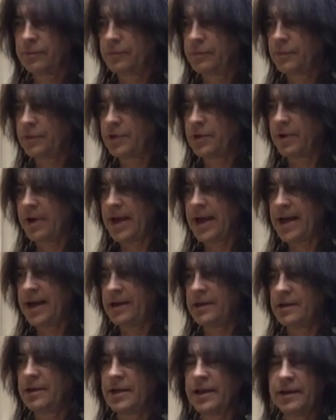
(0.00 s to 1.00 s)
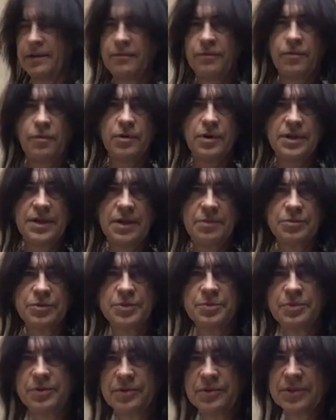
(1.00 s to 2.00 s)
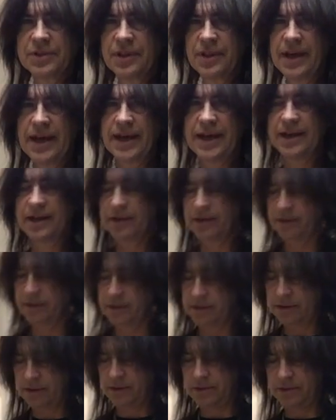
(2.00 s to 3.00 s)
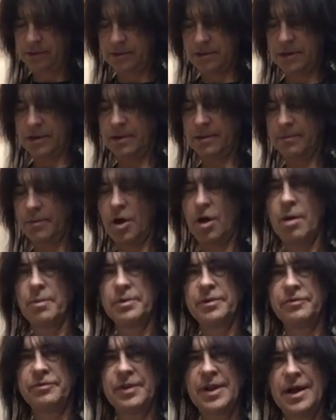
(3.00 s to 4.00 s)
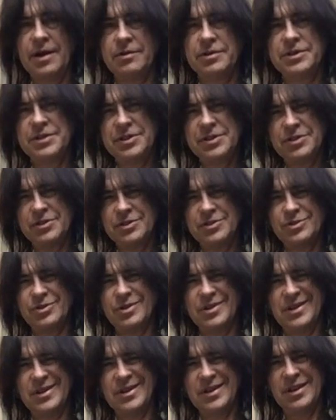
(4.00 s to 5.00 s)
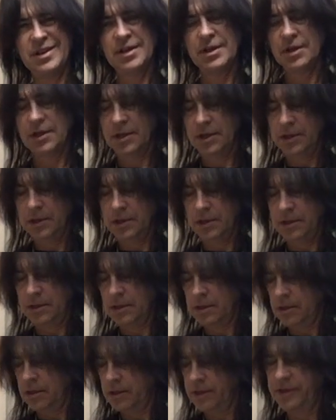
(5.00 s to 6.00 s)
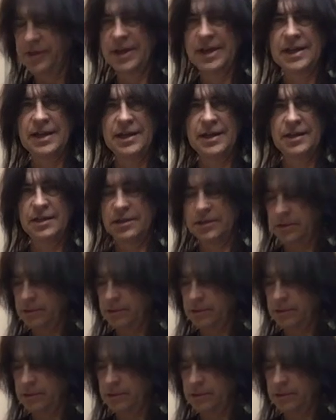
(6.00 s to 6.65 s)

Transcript: So I added like 4 tablespoons of that almond flour just to sort of thicken it.